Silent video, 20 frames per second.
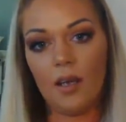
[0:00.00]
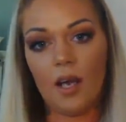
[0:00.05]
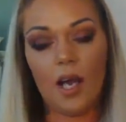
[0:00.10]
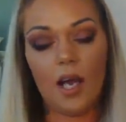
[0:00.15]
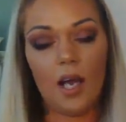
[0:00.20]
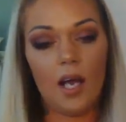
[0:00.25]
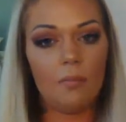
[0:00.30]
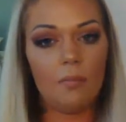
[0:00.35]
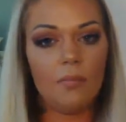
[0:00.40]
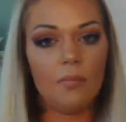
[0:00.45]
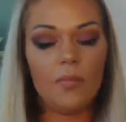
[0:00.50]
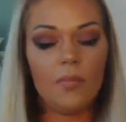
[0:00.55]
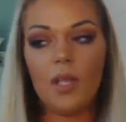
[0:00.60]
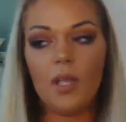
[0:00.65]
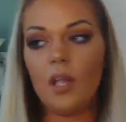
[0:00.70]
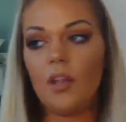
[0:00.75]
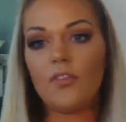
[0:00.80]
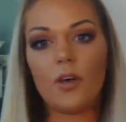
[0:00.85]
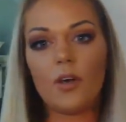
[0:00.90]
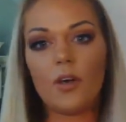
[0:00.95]
Um,
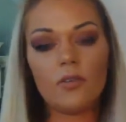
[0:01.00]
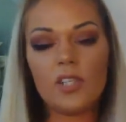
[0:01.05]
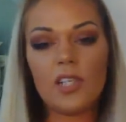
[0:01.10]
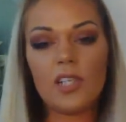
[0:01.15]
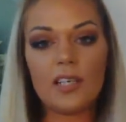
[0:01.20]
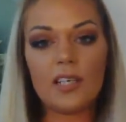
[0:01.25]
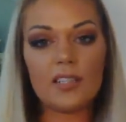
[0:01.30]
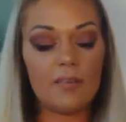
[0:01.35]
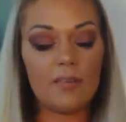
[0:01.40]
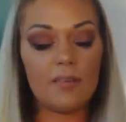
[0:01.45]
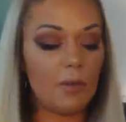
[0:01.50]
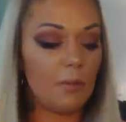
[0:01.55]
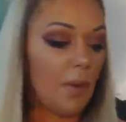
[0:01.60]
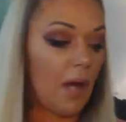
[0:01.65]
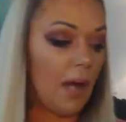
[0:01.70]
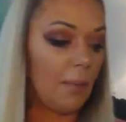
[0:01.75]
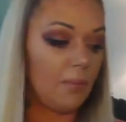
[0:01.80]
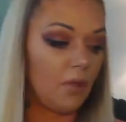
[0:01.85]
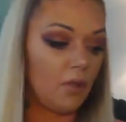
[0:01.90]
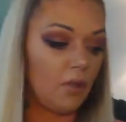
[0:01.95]
those things have been
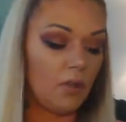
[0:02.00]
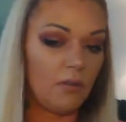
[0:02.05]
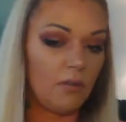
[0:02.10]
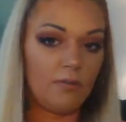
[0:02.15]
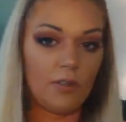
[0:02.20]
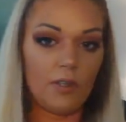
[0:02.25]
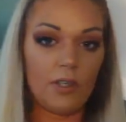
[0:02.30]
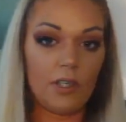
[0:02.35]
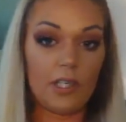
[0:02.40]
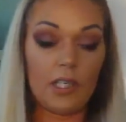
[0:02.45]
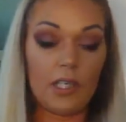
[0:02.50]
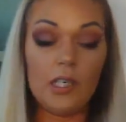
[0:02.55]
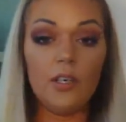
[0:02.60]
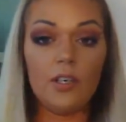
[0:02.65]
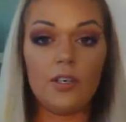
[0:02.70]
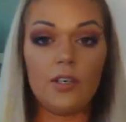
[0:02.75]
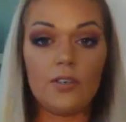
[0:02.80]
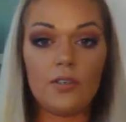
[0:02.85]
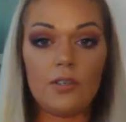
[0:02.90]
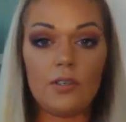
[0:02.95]
popular for
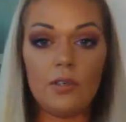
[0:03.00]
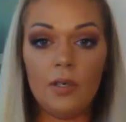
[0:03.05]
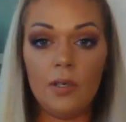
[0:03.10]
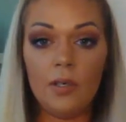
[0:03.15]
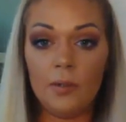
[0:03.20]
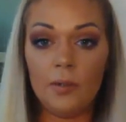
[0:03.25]
years